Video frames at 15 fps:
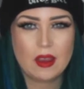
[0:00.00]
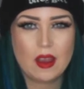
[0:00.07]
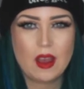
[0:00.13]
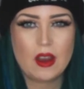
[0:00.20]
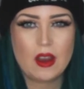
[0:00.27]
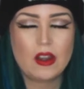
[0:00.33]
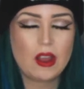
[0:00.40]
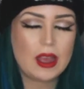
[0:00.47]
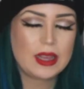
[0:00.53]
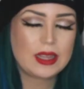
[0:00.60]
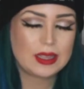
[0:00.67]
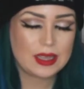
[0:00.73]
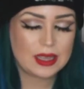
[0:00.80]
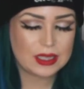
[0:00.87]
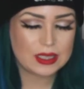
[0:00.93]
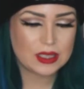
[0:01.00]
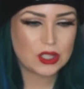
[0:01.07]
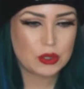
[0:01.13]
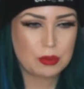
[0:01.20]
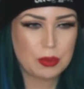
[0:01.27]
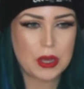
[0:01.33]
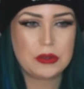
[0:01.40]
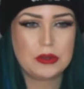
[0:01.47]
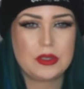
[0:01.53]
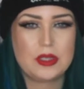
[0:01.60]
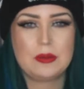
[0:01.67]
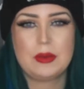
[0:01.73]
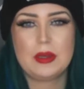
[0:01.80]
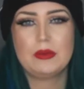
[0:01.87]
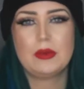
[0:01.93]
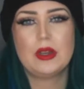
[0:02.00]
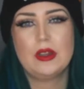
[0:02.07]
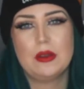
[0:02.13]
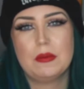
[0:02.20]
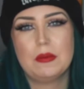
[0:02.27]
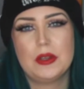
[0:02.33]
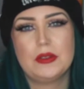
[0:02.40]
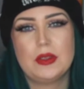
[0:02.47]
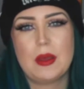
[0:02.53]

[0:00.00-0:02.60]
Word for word: like it's supposed to be one of the most